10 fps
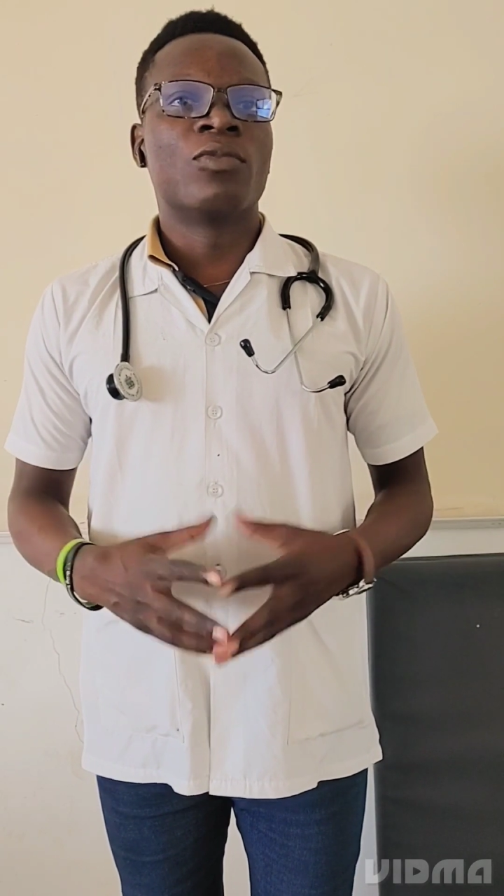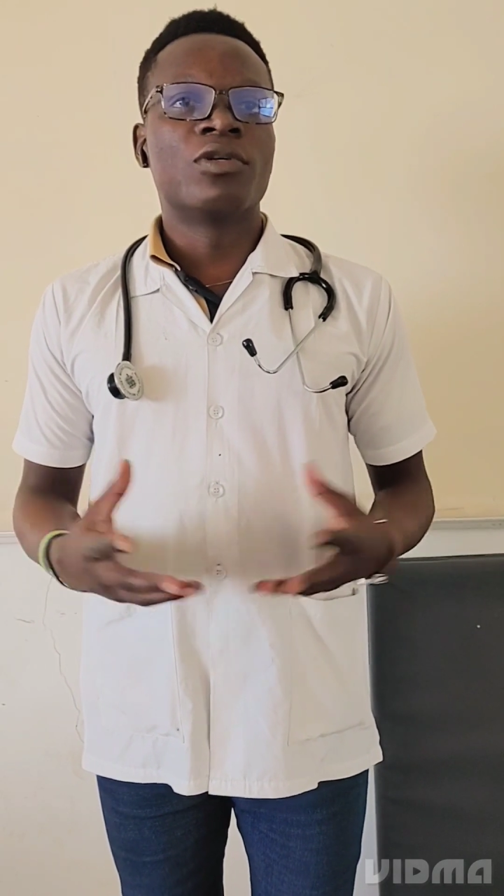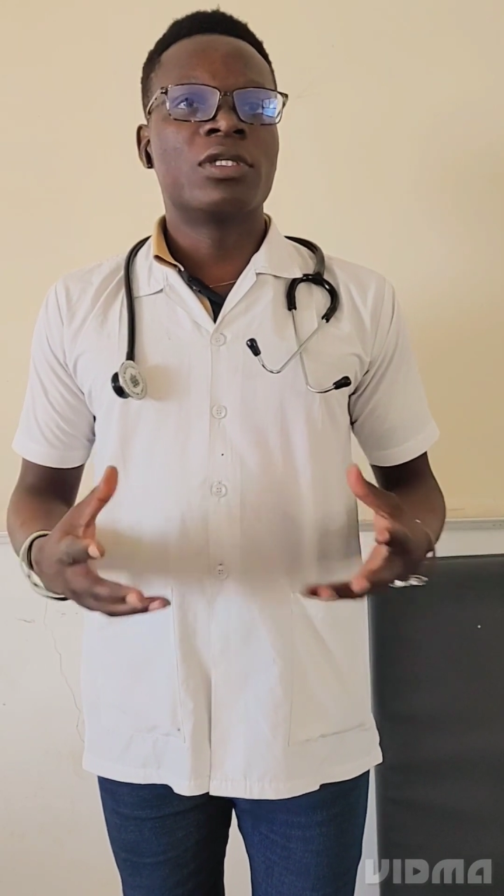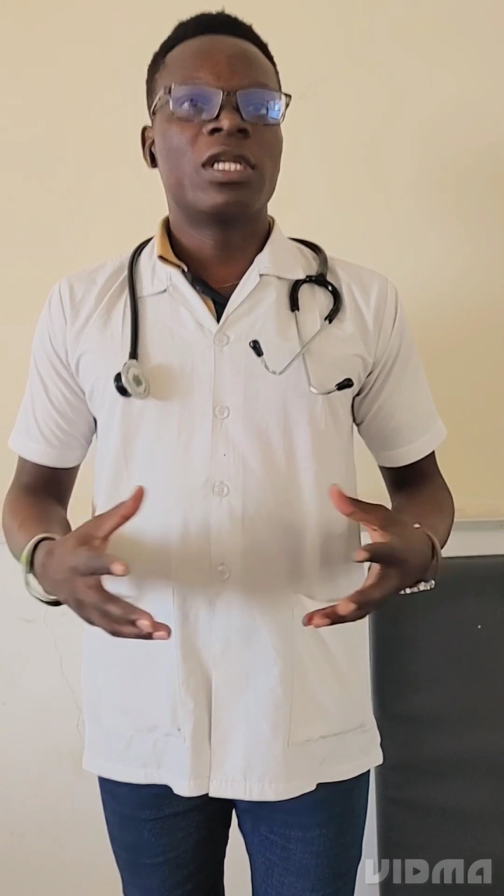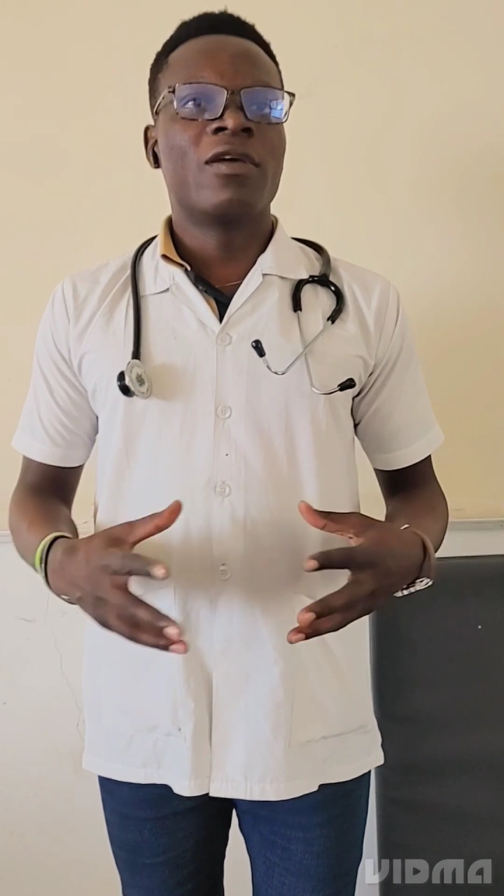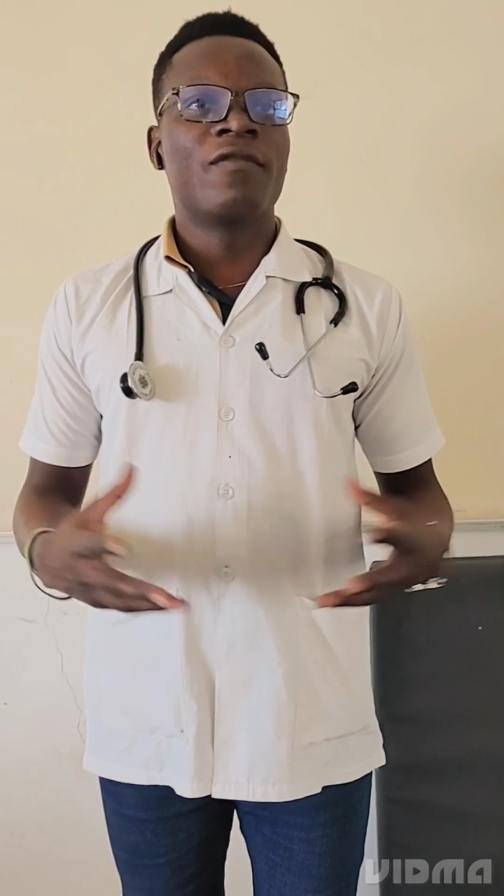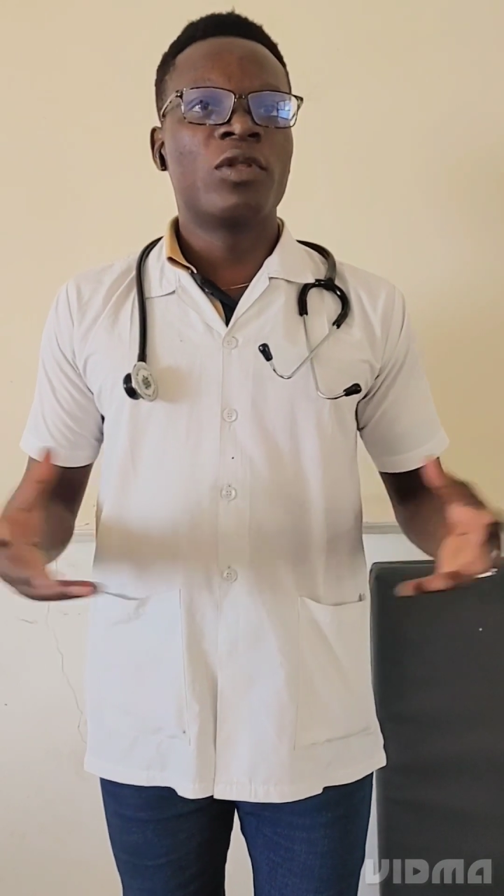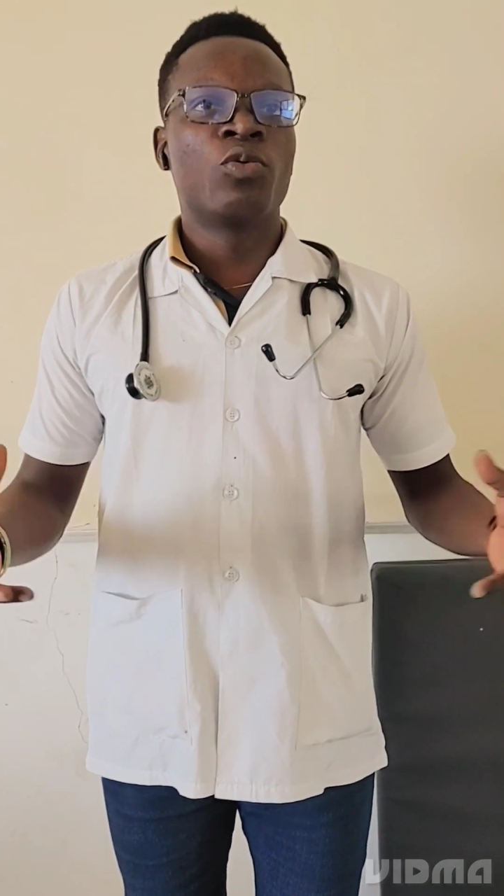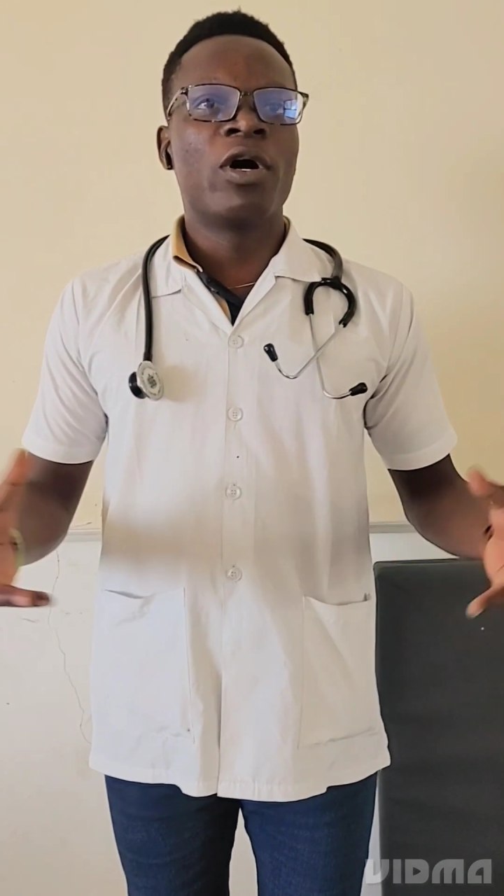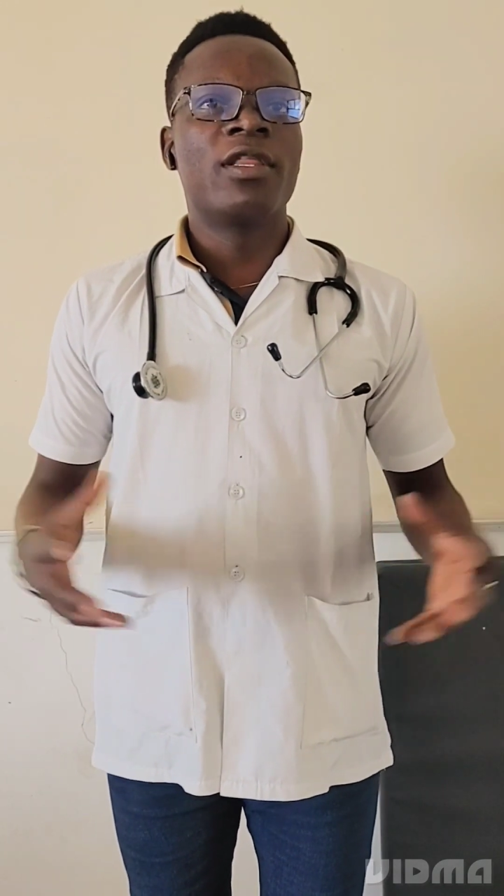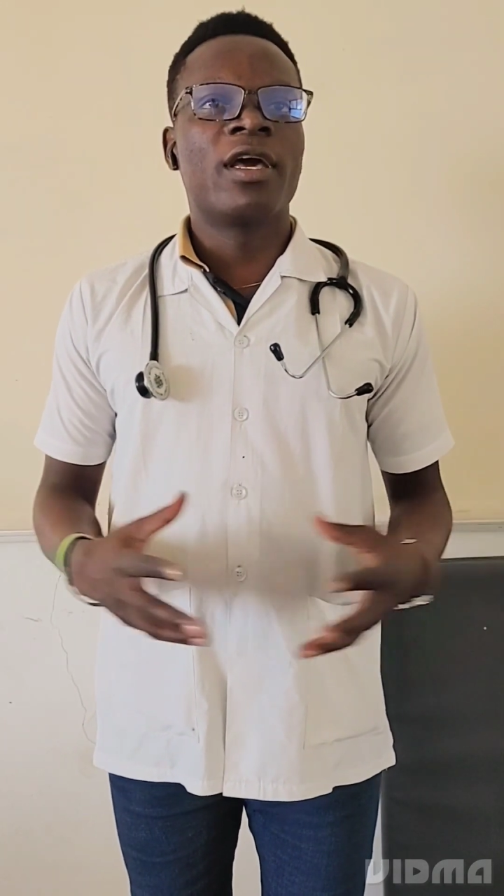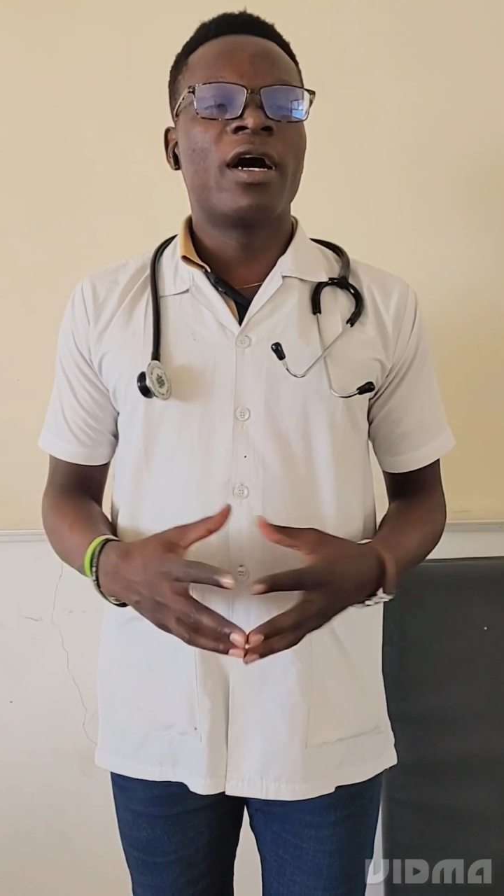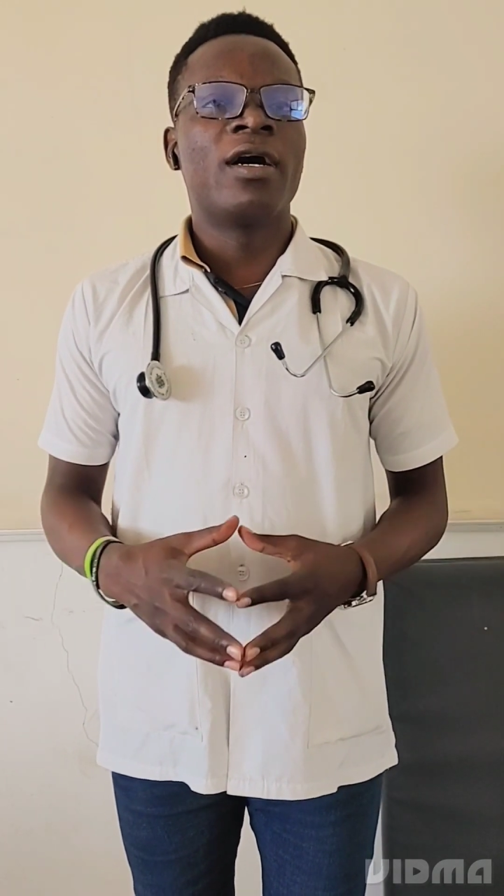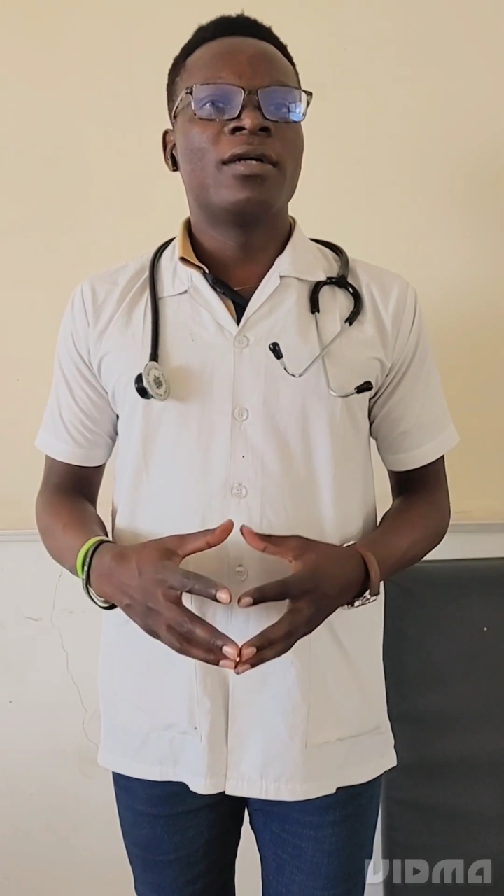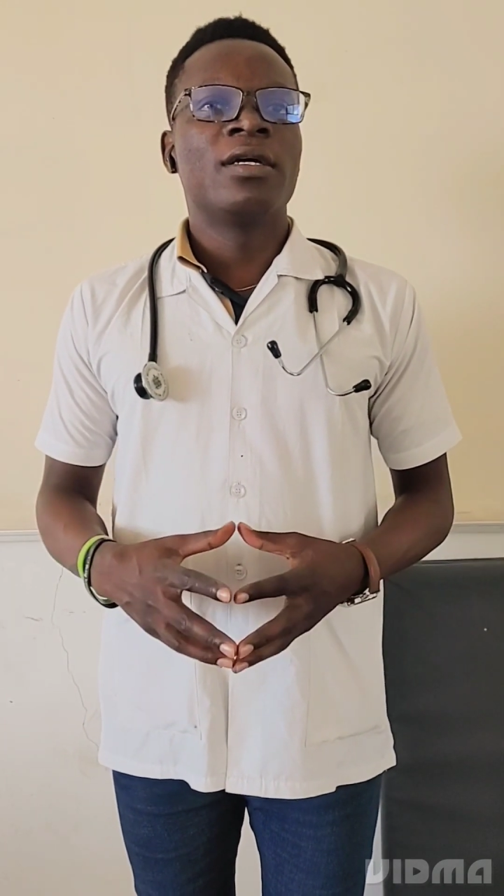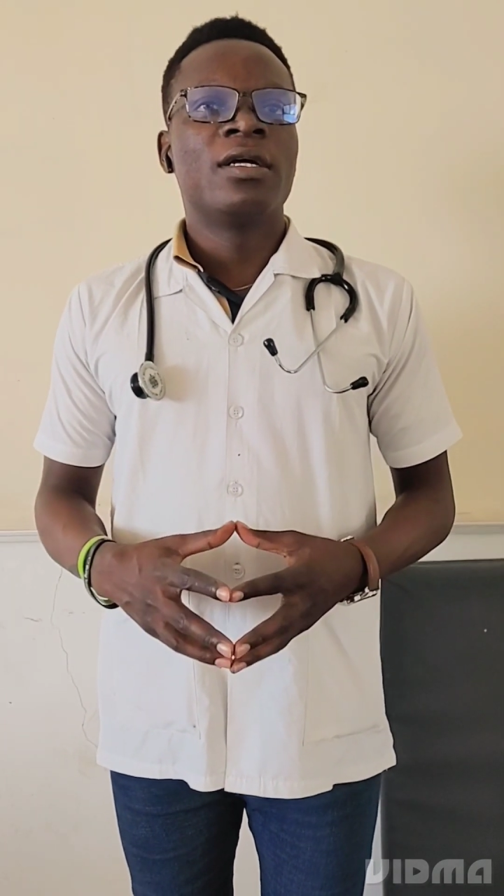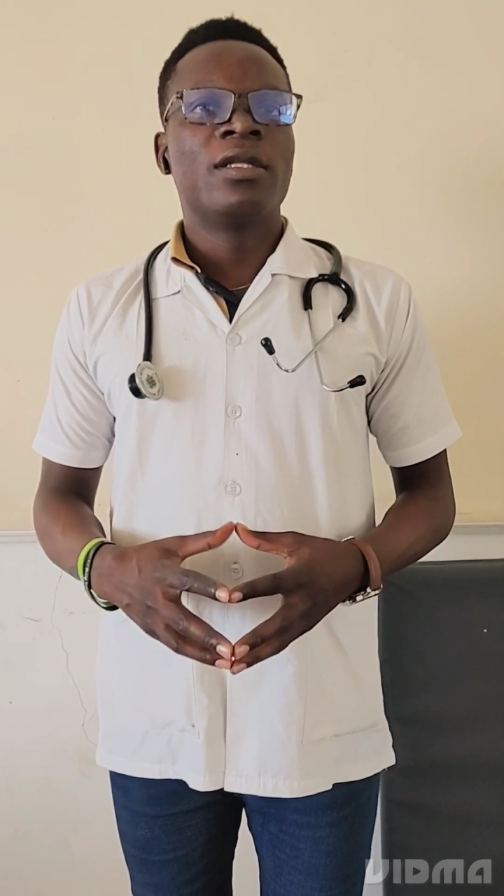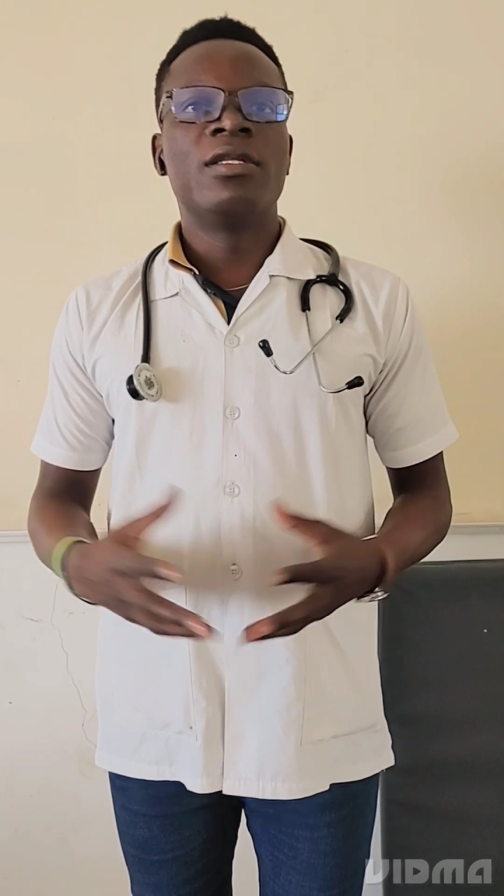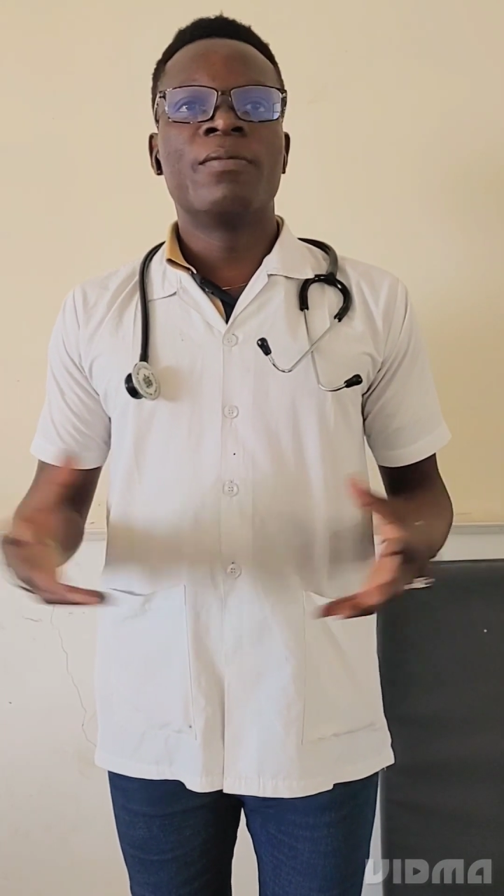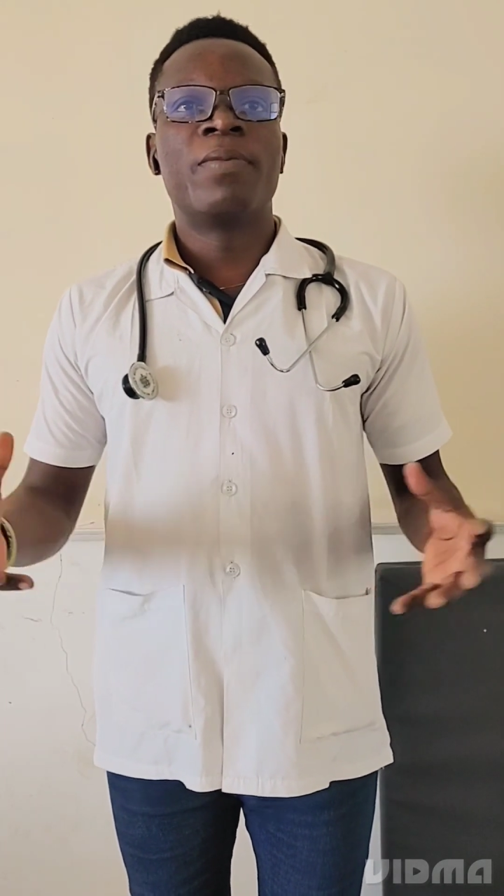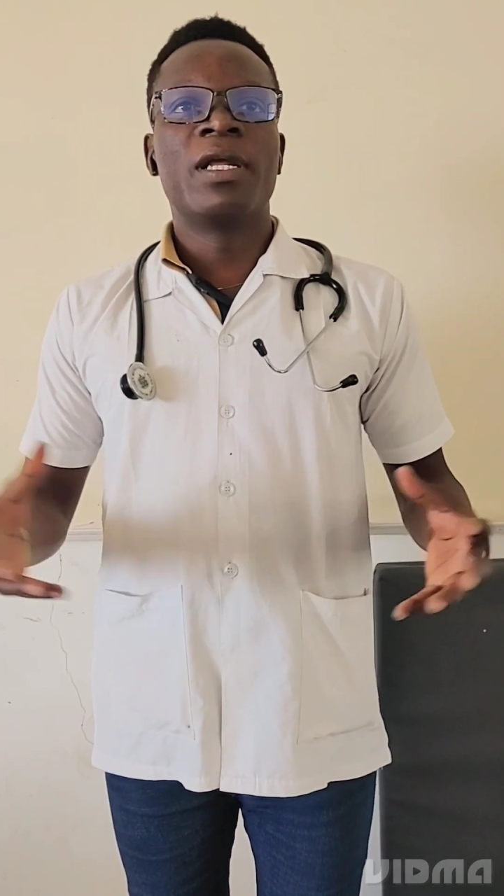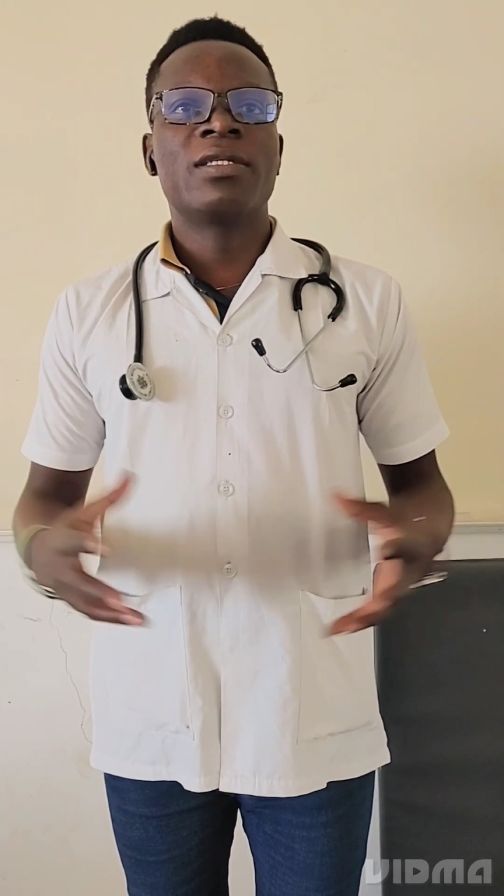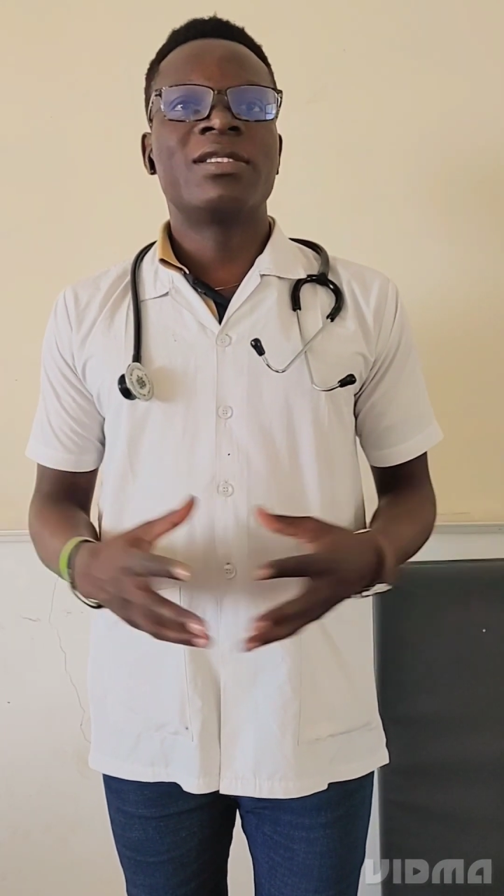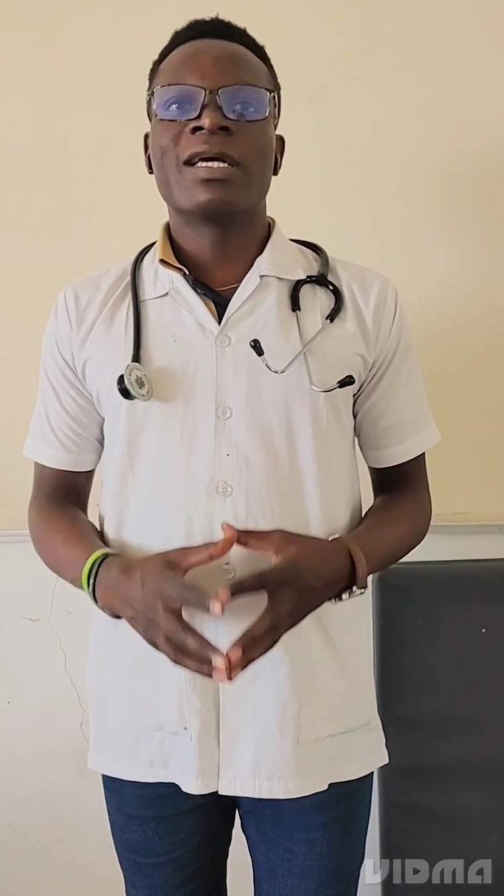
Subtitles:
mostly even where they are, the place.